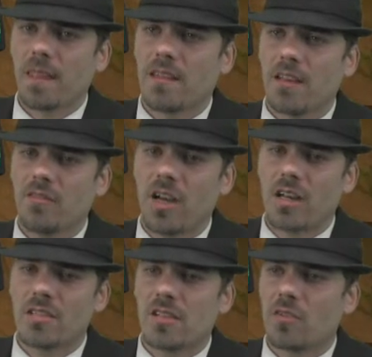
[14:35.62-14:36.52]
They've
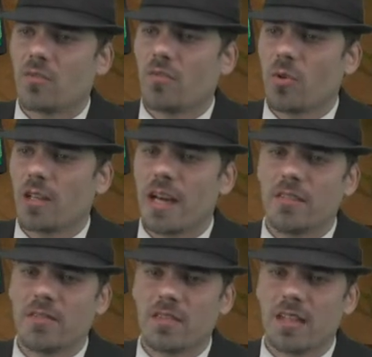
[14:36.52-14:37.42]
lost their own 4
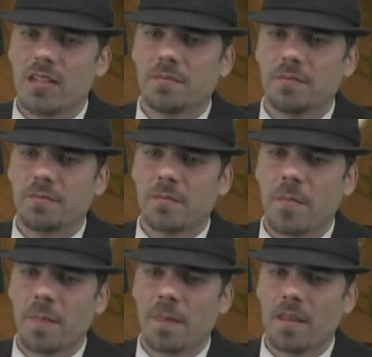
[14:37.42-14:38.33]
lives, and then
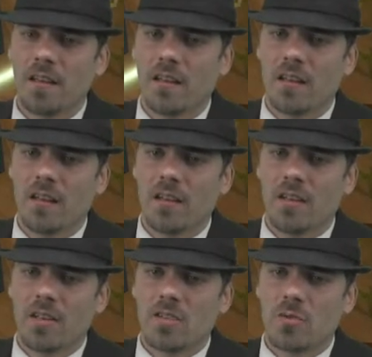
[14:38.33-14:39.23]

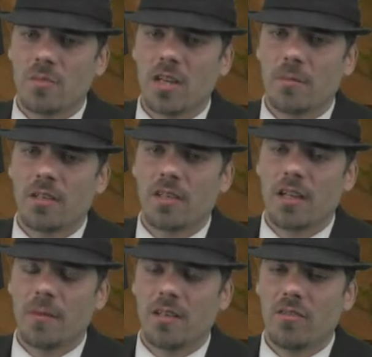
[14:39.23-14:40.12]
Swarm Shambler
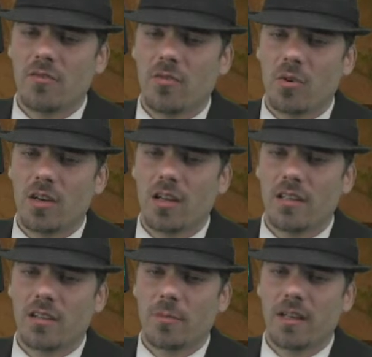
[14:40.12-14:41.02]
come in for a
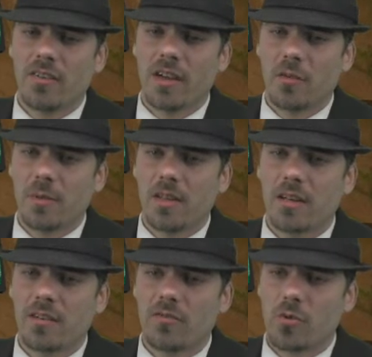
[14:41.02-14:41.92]
little bit of help
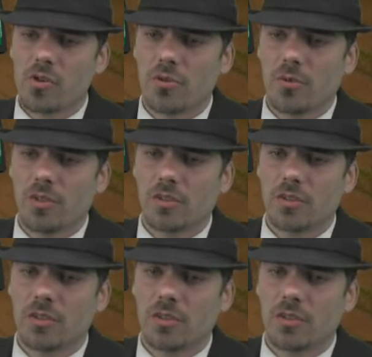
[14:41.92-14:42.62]
there, for sure.